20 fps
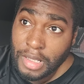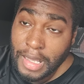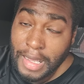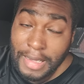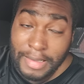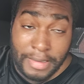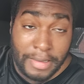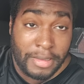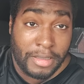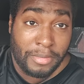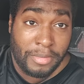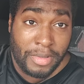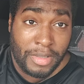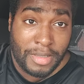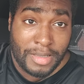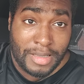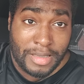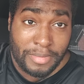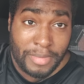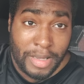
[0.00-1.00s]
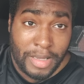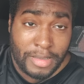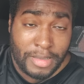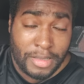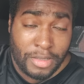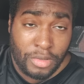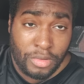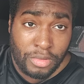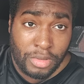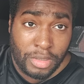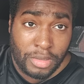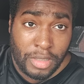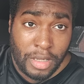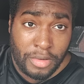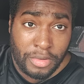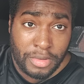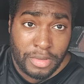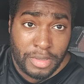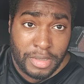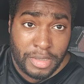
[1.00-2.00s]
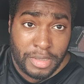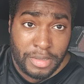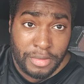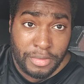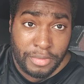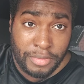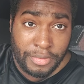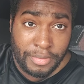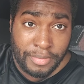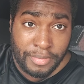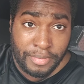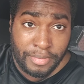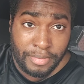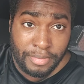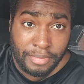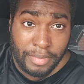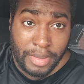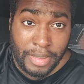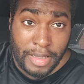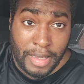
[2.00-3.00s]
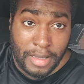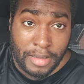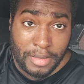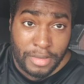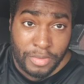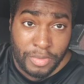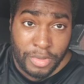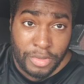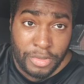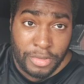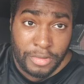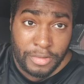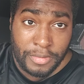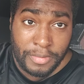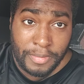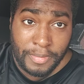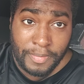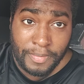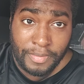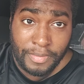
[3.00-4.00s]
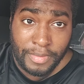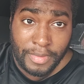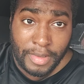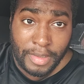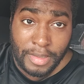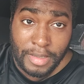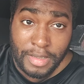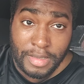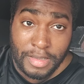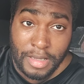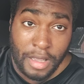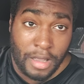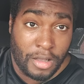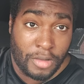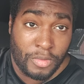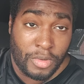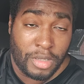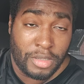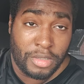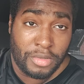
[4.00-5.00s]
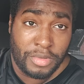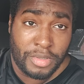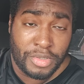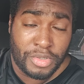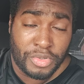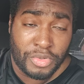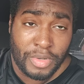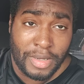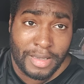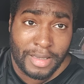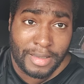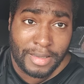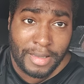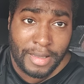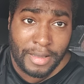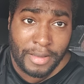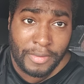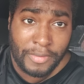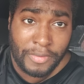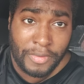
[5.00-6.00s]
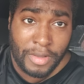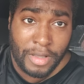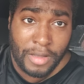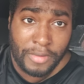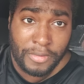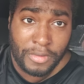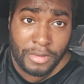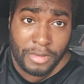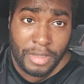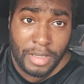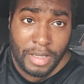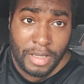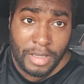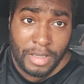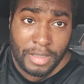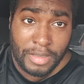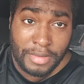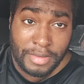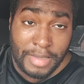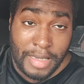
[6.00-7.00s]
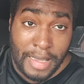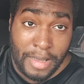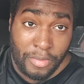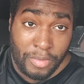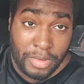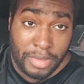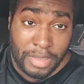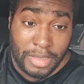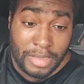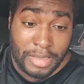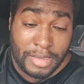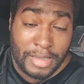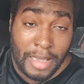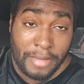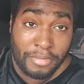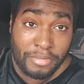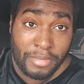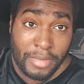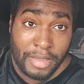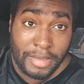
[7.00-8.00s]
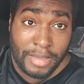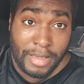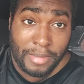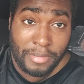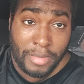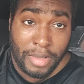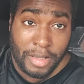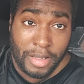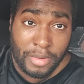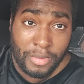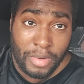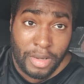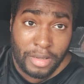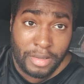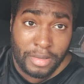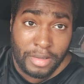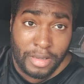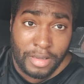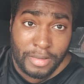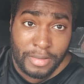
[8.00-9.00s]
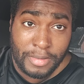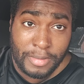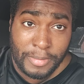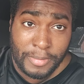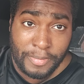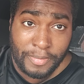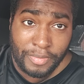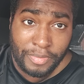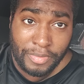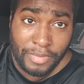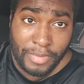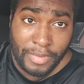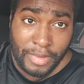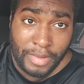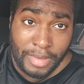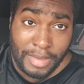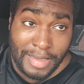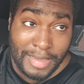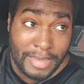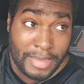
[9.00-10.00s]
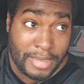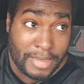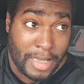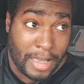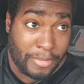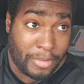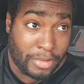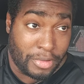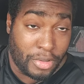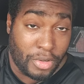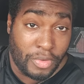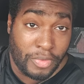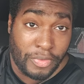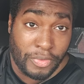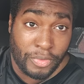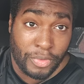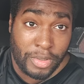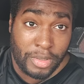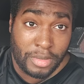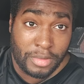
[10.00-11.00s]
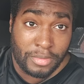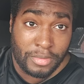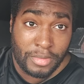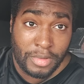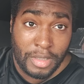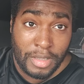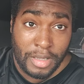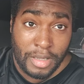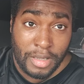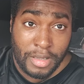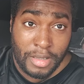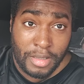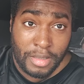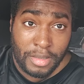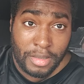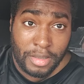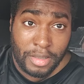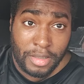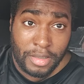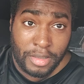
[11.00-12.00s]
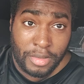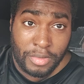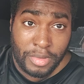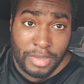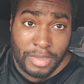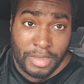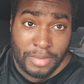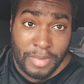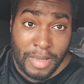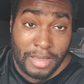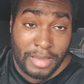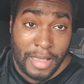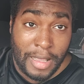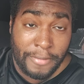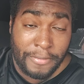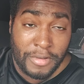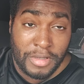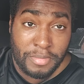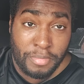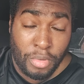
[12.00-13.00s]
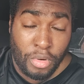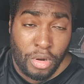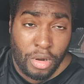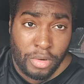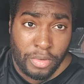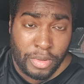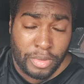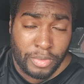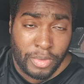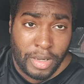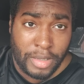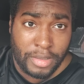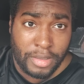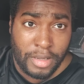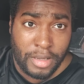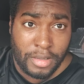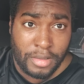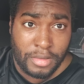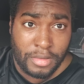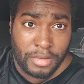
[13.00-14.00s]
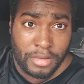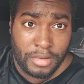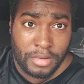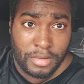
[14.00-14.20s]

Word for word: I need to be in somebody's school in August too. Be honest with you. Because I don't want to do this trucking thing forever. Not with this type of money I'm making right now. Mm, this type of no freedom. You know, this my life is boring right now.